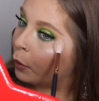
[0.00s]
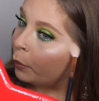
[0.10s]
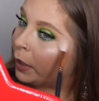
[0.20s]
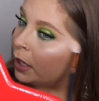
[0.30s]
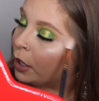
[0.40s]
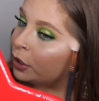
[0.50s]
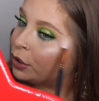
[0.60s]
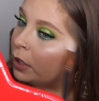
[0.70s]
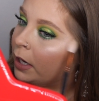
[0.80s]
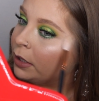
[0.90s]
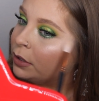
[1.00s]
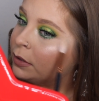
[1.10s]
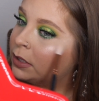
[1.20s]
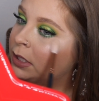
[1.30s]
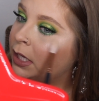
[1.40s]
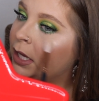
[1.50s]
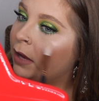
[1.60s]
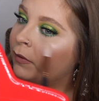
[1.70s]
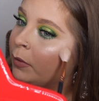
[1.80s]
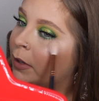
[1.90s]
We are trying to see
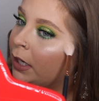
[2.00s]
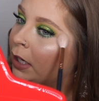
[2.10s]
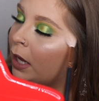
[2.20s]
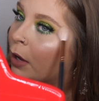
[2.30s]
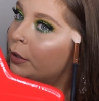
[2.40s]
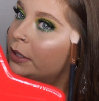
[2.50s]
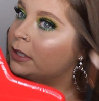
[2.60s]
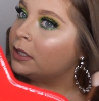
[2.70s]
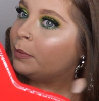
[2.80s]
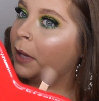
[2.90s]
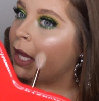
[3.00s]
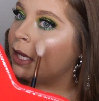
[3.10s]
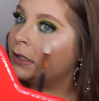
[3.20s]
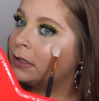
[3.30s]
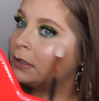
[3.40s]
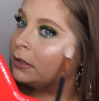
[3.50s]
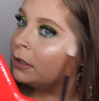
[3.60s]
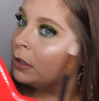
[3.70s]
everyone in outer space.